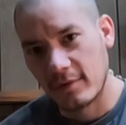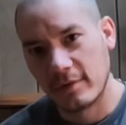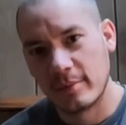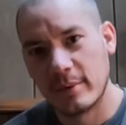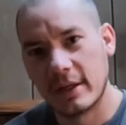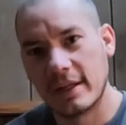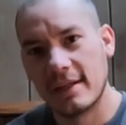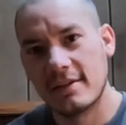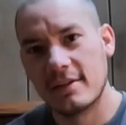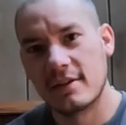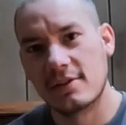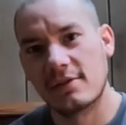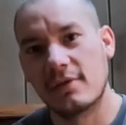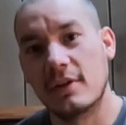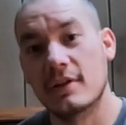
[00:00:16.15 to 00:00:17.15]
everybody?
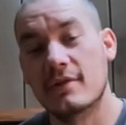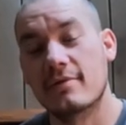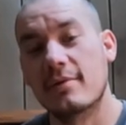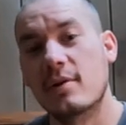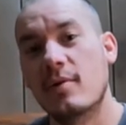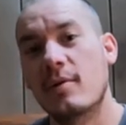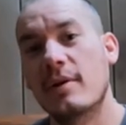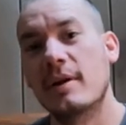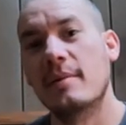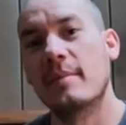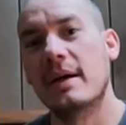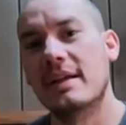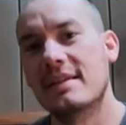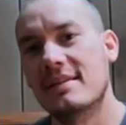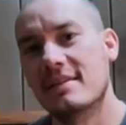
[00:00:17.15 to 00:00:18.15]
Just finished recording
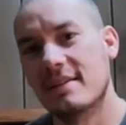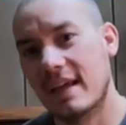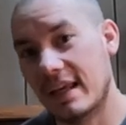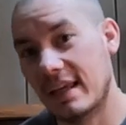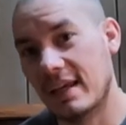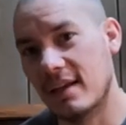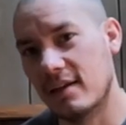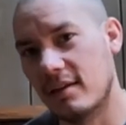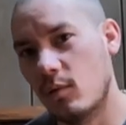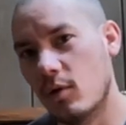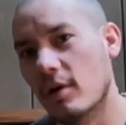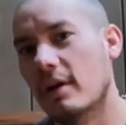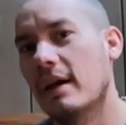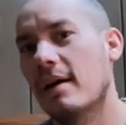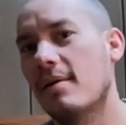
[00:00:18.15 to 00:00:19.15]
my second
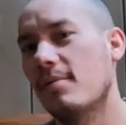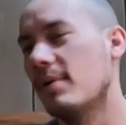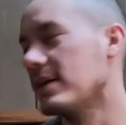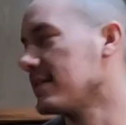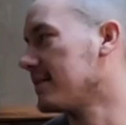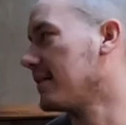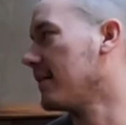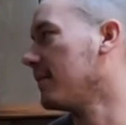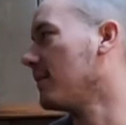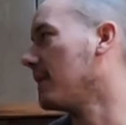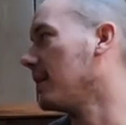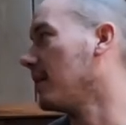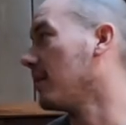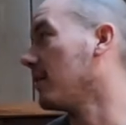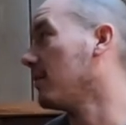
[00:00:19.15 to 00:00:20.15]
Workout Wednesday
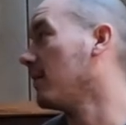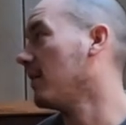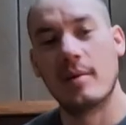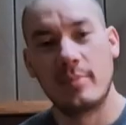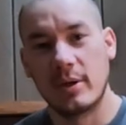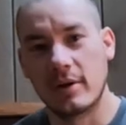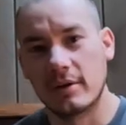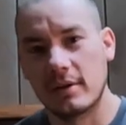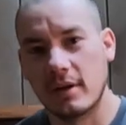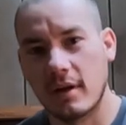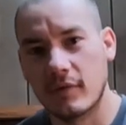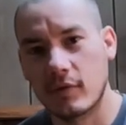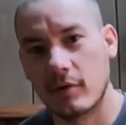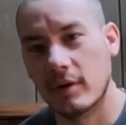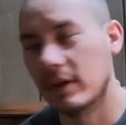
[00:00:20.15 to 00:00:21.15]
video up here at the
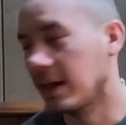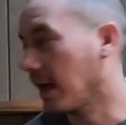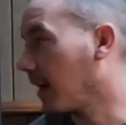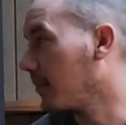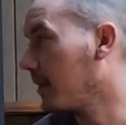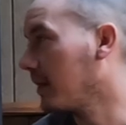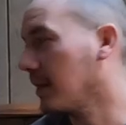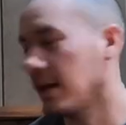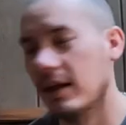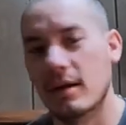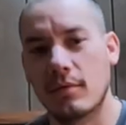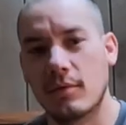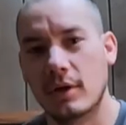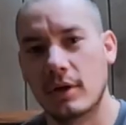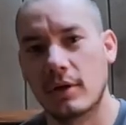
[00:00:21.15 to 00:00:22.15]
off-grid cabin and
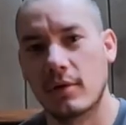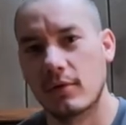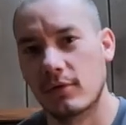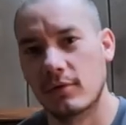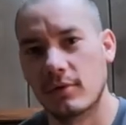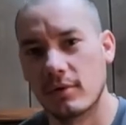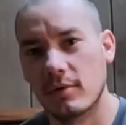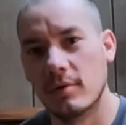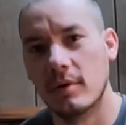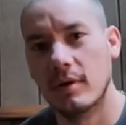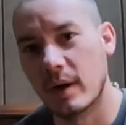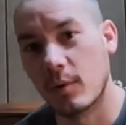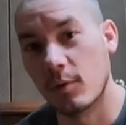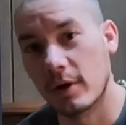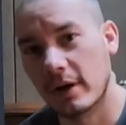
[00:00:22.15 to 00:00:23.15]
I wanna go through
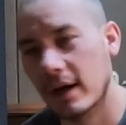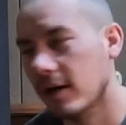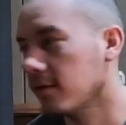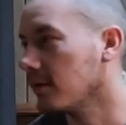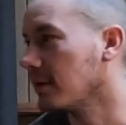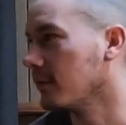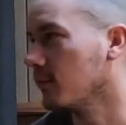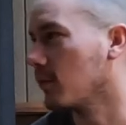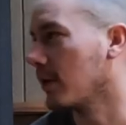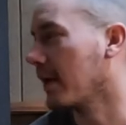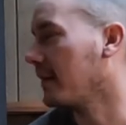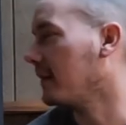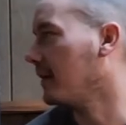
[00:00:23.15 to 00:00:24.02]
my workout and what I